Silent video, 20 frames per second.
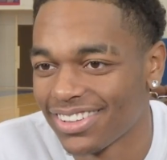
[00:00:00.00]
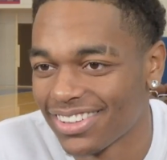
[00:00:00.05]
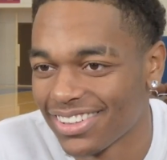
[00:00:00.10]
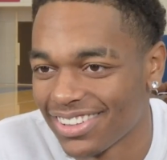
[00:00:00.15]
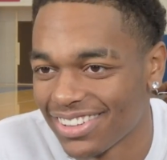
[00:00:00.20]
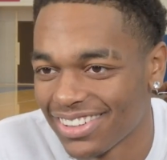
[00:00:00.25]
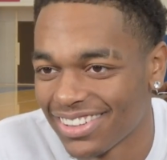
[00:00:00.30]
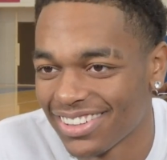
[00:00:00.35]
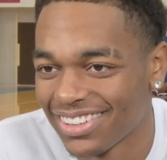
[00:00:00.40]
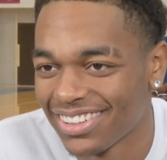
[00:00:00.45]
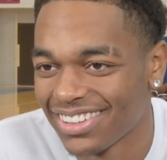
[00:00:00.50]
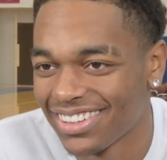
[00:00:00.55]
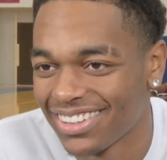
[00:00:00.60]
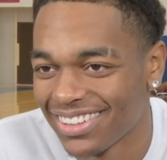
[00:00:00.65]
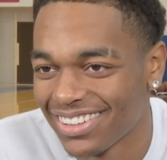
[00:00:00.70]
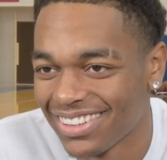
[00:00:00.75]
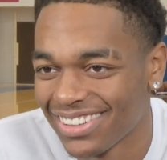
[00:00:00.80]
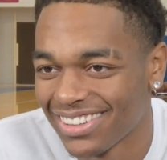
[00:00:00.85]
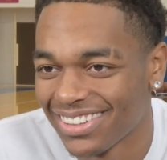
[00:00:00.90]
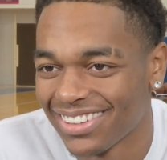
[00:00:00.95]
here
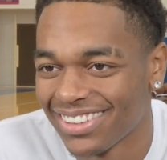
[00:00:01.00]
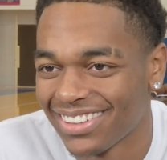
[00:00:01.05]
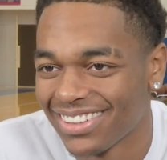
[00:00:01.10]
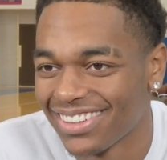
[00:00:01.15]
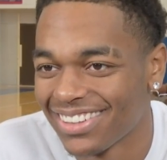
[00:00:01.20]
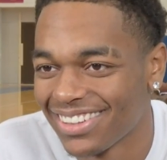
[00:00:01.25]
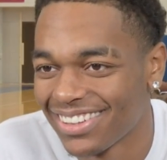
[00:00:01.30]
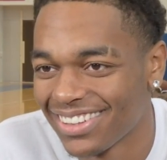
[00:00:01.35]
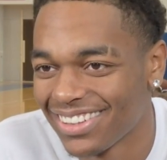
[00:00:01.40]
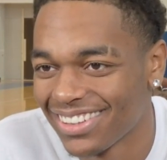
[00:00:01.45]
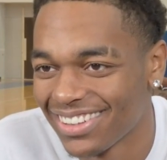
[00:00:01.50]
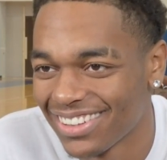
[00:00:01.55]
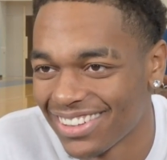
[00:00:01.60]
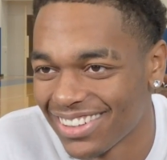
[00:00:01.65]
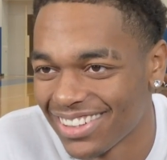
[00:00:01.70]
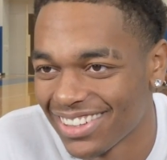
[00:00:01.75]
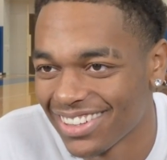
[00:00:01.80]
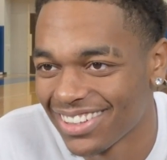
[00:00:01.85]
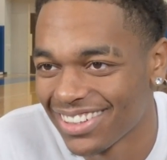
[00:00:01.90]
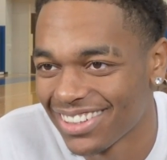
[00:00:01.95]
and you say
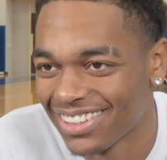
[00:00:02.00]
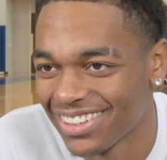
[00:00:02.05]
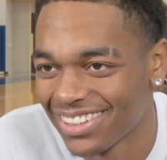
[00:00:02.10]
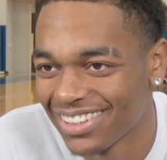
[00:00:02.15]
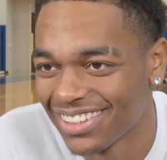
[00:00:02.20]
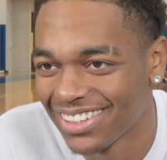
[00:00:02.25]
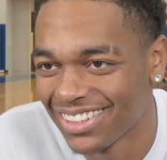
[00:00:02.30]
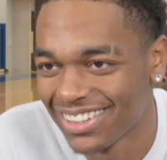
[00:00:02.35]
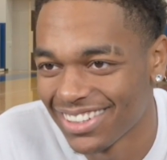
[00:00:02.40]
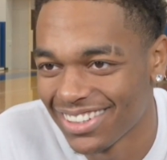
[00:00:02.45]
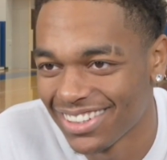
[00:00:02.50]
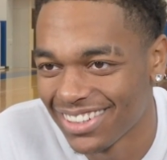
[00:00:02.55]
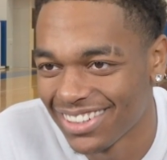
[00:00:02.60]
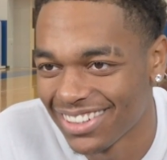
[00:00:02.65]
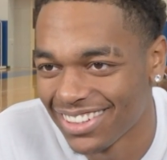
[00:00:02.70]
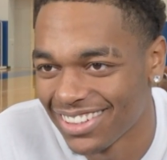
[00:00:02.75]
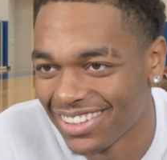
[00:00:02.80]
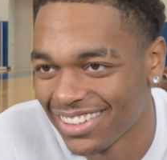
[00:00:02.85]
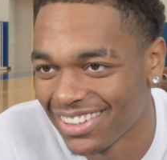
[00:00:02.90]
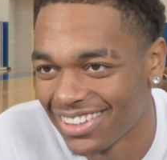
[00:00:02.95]
you're a better shooter, is she gonna
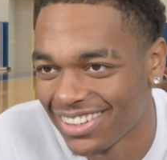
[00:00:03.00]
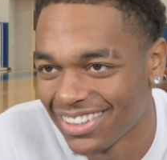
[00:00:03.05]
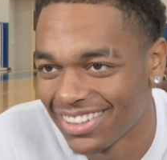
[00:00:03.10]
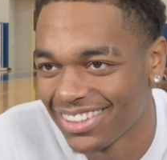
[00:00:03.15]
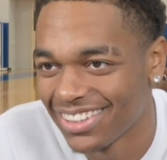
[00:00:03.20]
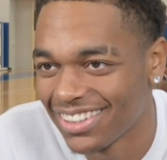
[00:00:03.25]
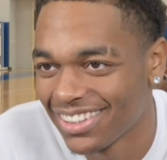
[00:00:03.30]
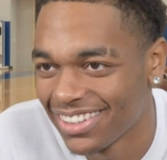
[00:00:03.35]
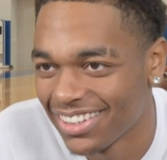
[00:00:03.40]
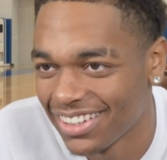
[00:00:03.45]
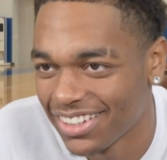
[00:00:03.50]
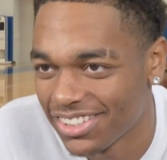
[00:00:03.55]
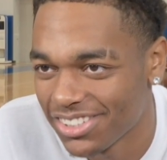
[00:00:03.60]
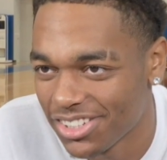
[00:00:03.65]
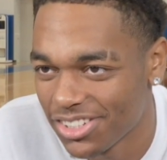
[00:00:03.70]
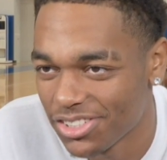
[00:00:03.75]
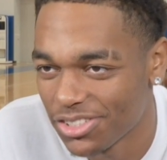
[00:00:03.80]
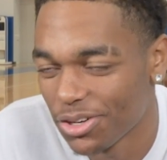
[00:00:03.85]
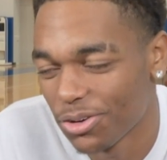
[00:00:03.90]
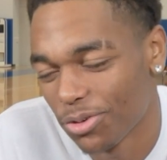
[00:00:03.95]
say uh-uh?
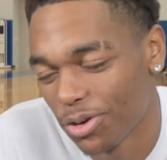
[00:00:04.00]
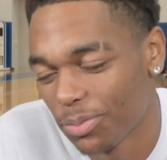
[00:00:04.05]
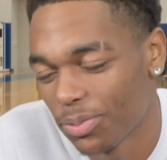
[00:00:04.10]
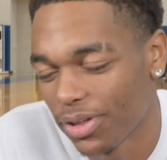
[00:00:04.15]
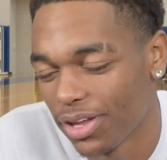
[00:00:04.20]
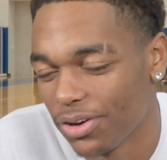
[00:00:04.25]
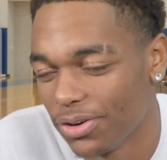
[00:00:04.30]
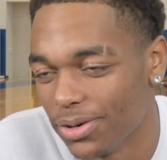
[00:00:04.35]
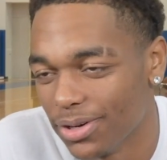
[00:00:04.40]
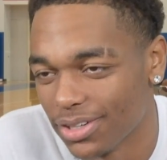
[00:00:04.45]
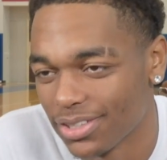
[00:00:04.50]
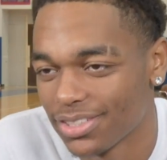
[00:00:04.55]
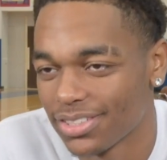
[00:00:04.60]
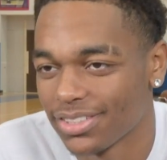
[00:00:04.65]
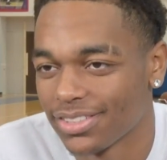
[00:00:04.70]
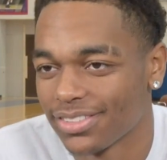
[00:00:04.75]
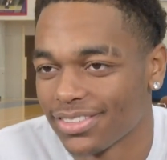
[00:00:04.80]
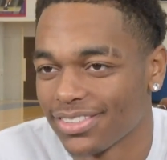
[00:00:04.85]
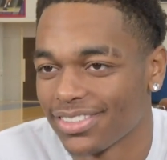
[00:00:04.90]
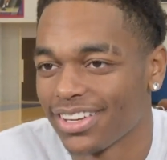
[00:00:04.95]
She's gonna wanna play horse,
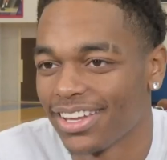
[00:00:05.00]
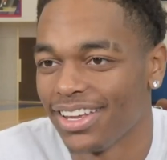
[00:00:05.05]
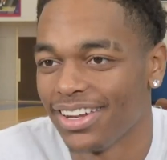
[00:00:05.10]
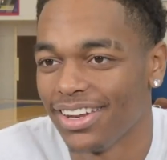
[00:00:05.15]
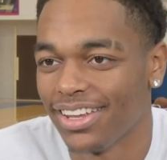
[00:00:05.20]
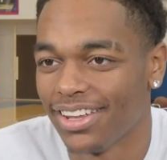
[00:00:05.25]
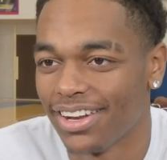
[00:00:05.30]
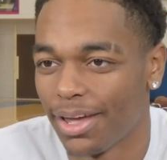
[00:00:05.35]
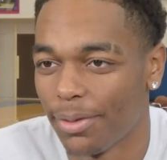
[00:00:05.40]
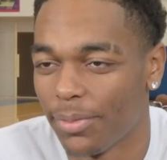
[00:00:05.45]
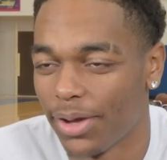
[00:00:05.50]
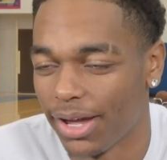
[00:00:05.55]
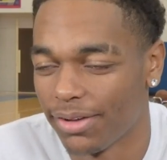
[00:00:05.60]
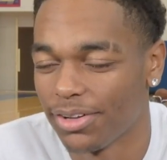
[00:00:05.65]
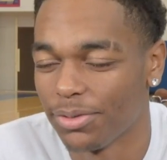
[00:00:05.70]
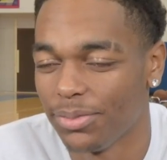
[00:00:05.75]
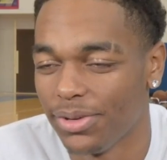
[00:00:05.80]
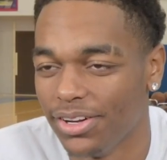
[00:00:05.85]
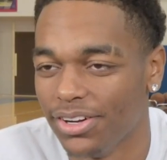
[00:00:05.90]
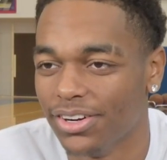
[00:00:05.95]
and then I'm gonna have
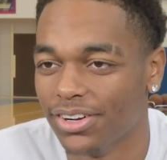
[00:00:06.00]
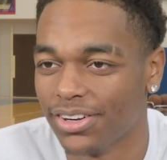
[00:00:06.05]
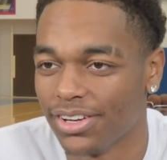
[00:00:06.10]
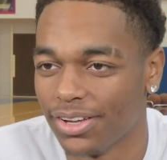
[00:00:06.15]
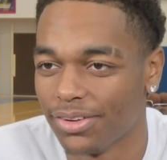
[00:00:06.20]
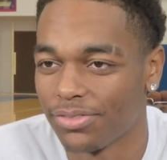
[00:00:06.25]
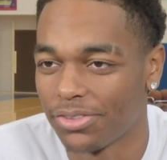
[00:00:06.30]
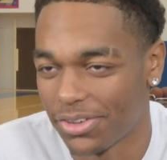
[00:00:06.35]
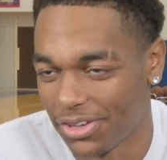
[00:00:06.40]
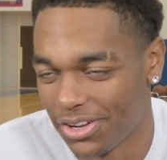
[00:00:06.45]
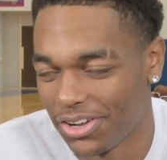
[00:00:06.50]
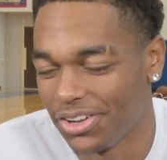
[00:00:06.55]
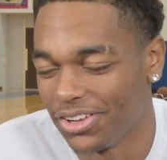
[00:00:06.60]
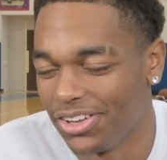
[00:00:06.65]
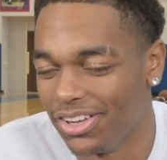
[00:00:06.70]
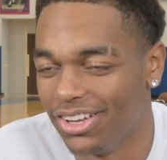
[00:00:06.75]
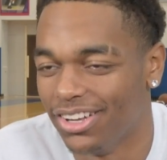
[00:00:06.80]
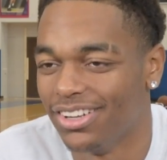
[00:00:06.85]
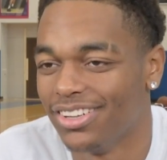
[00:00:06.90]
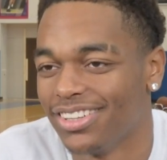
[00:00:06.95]
to beat her in front of all
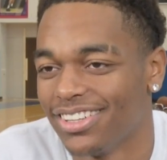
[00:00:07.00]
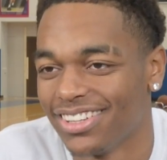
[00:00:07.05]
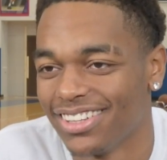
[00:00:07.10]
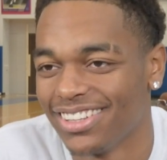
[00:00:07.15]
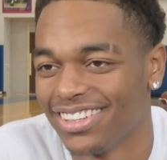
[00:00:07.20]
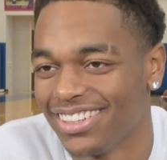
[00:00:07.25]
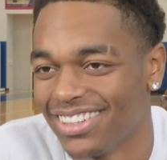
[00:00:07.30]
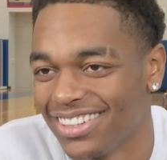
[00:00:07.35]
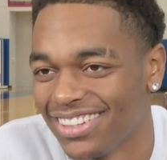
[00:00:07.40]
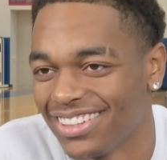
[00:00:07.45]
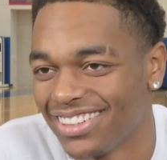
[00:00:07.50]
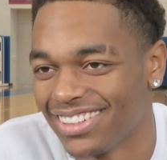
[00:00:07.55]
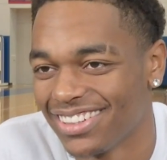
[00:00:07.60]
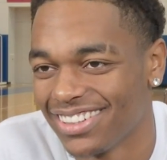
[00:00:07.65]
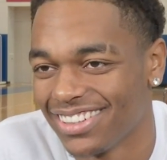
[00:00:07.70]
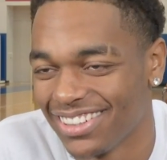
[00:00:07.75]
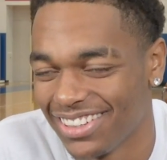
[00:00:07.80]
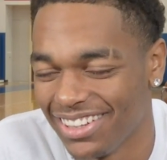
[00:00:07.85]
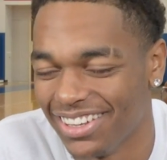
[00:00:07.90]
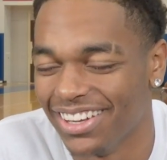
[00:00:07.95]
y'all.
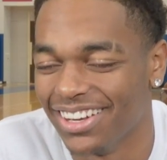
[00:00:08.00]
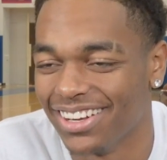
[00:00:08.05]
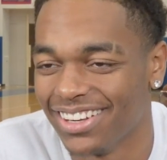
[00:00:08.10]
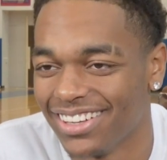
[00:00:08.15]
Really? Yeah.